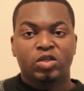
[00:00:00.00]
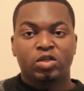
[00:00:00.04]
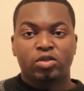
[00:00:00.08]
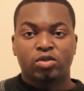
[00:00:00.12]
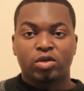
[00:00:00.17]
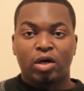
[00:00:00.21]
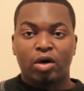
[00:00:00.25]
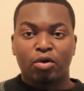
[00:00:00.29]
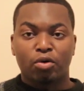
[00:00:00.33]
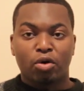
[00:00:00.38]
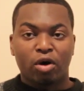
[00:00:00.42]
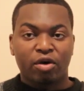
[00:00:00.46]

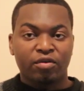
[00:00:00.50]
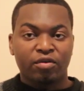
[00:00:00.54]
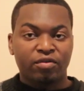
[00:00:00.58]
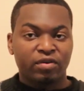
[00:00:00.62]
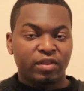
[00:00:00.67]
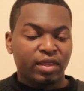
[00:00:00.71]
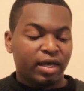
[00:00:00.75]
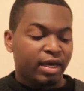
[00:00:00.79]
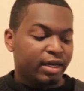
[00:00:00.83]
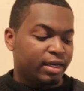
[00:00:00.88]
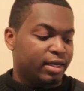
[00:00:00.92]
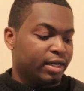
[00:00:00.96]
So I'll go over
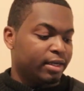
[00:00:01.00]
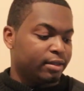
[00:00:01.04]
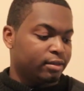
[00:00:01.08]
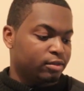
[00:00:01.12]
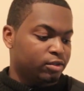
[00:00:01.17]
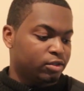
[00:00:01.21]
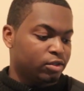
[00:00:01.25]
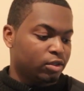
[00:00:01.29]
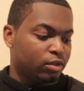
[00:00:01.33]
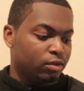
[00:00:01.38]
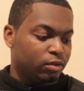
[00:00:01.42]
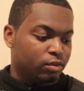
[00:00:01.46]
that again.
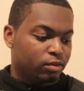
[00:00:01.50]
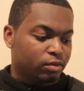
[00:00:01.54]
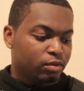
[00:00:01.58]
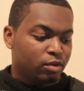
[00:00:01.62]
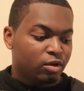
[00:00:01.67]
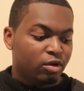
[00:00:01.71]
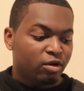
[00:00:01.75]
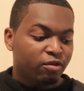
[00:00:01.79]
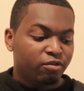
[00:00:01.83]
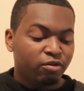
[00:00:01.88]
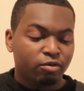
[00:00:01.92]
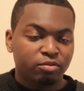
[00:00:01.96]
So
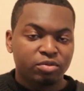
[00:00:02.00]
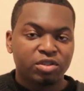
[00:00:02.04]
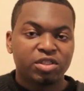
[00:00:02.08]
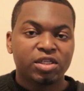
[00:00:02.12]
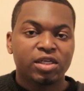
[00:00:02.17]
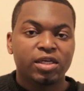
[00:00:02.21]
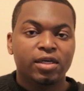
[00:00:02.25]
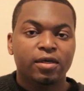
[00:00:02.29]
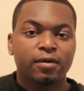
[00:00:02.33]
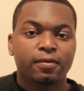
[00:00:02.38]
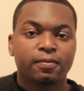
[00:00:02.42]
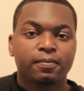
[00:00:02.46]
from
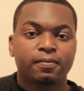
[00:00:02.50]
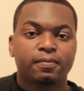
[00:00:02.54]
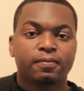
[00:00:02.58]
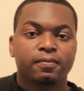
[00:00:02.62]
C,